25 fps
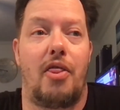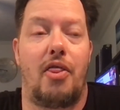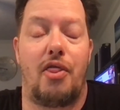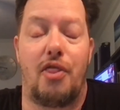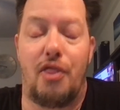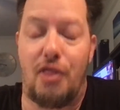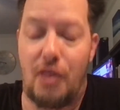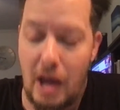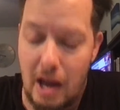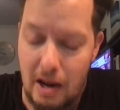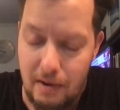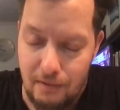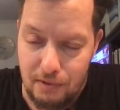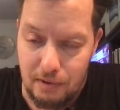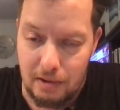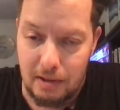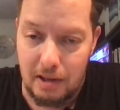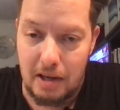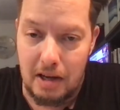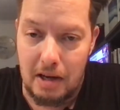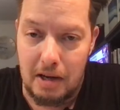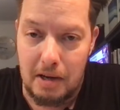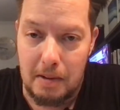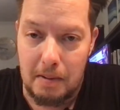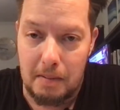
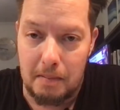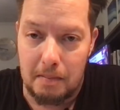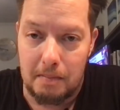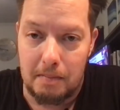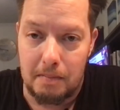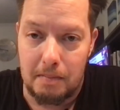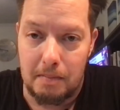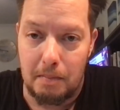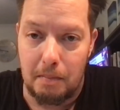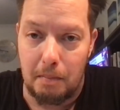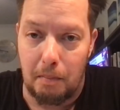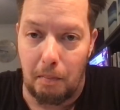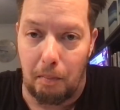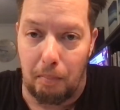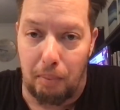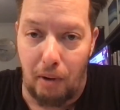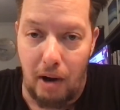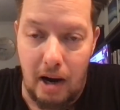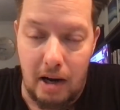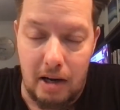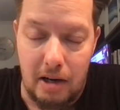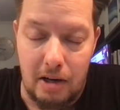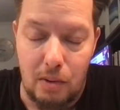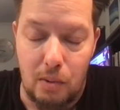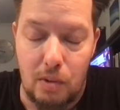Thankfully,
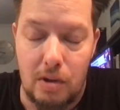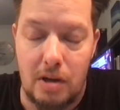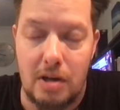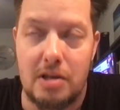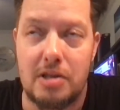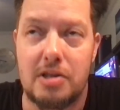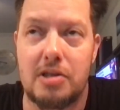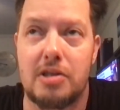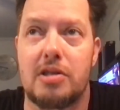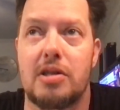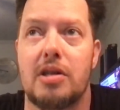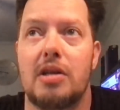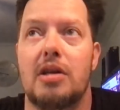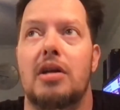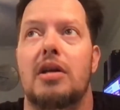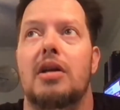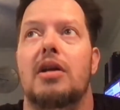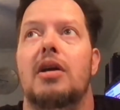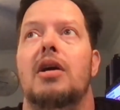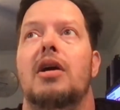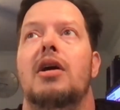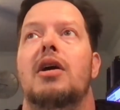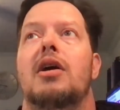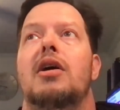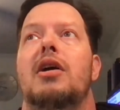Brandon was
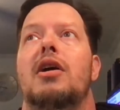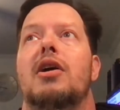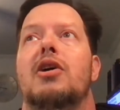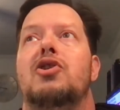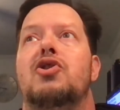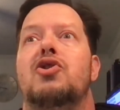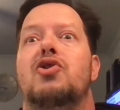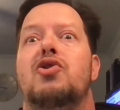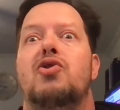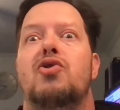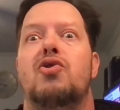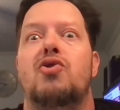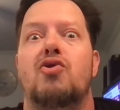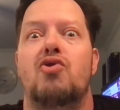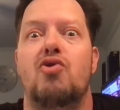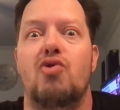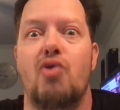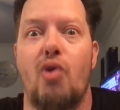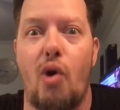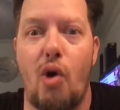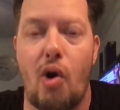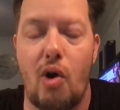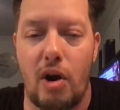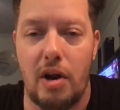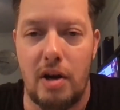
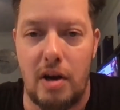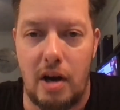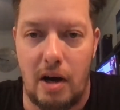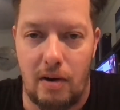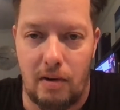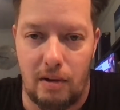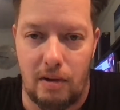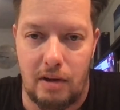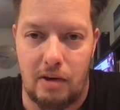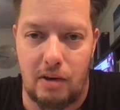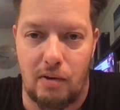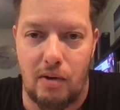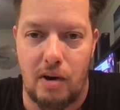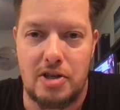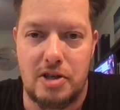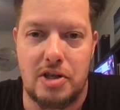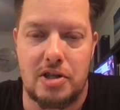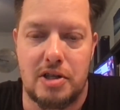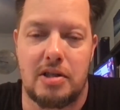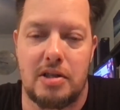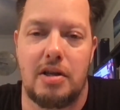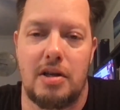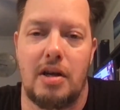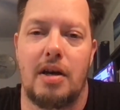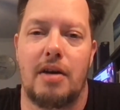extraordinarily
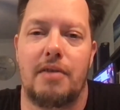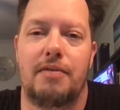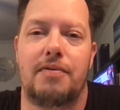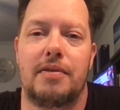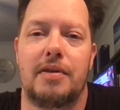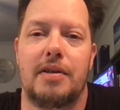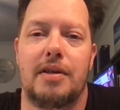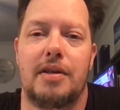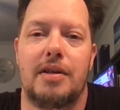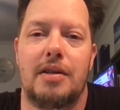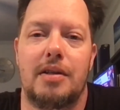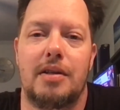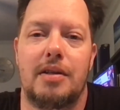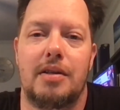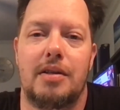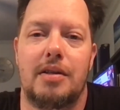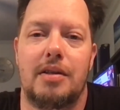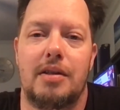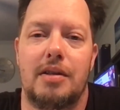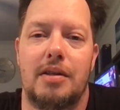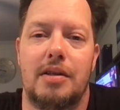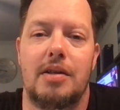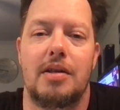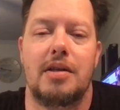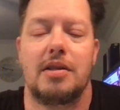gracious enough
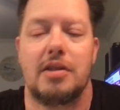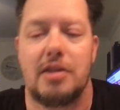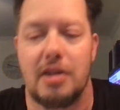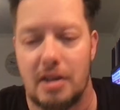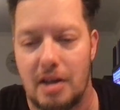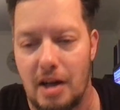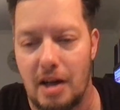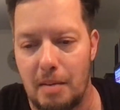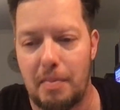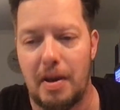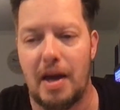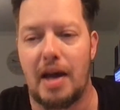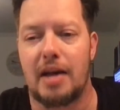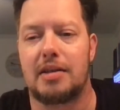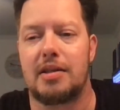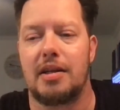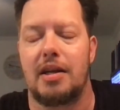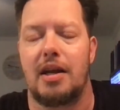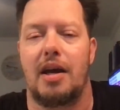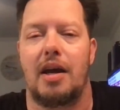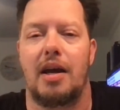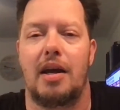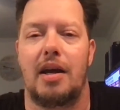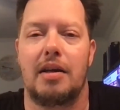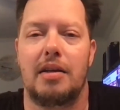to come back
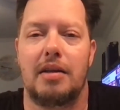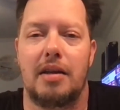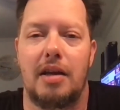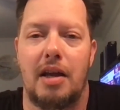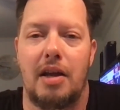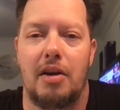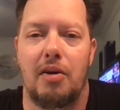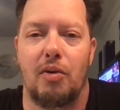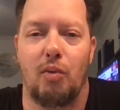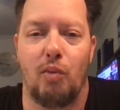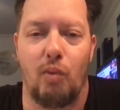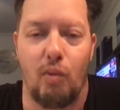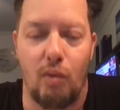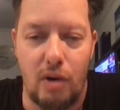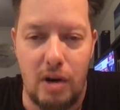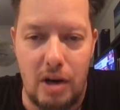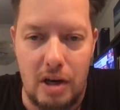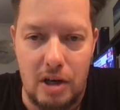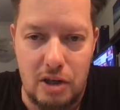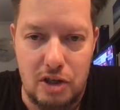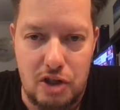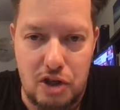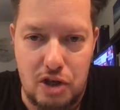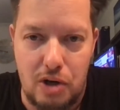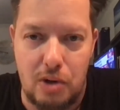today and
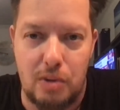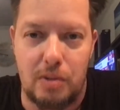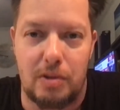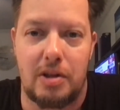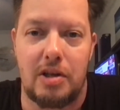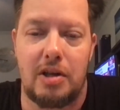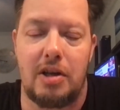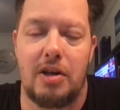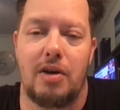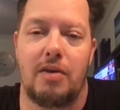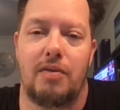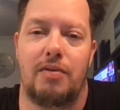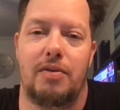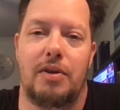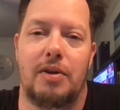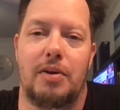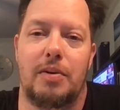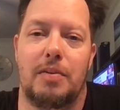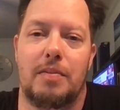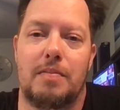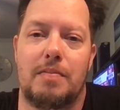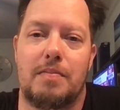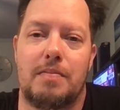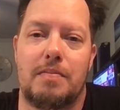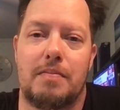reshoot the interview.
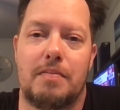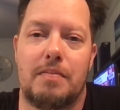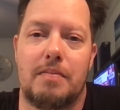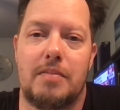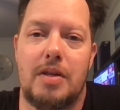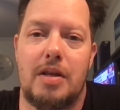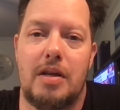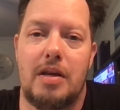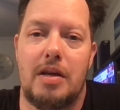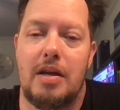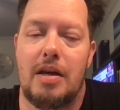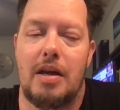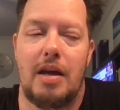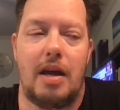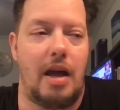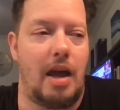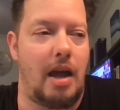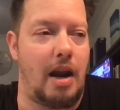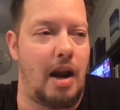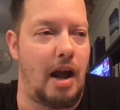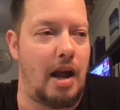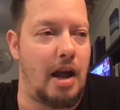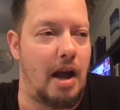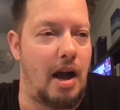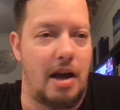
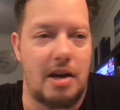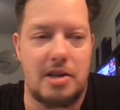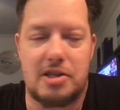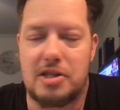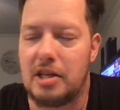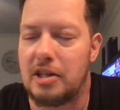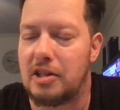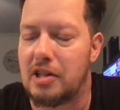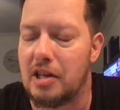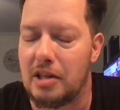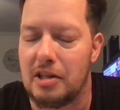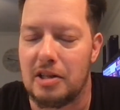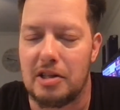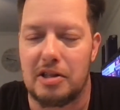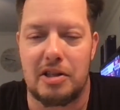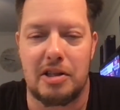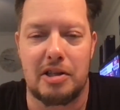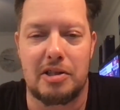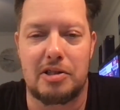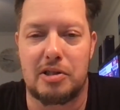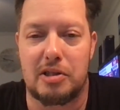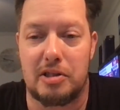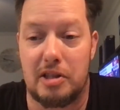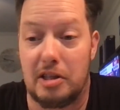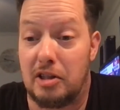And I honestly think that
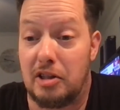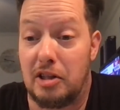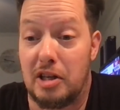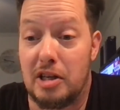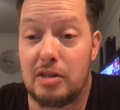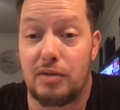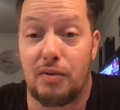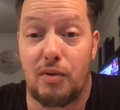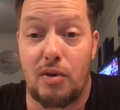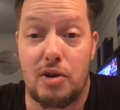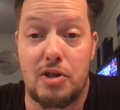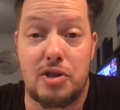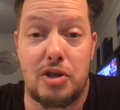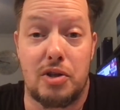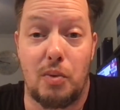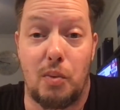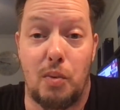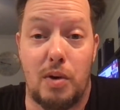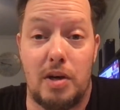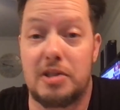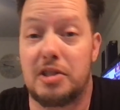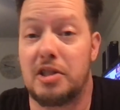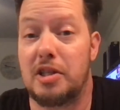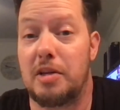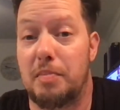this version
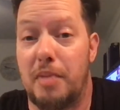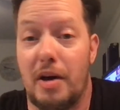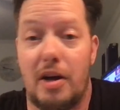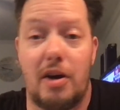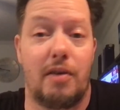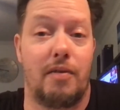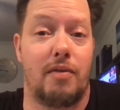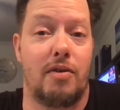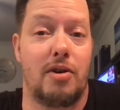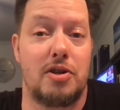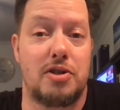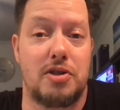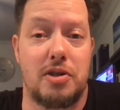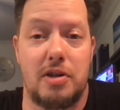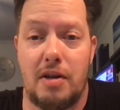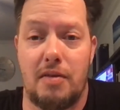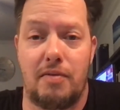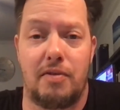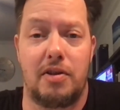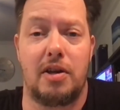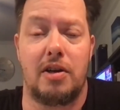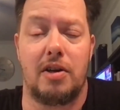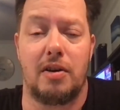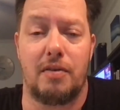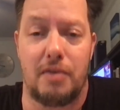was the better version of
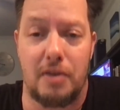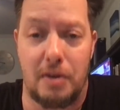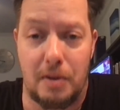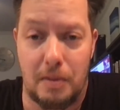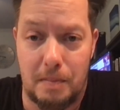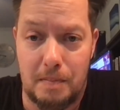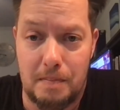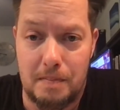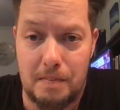the interview,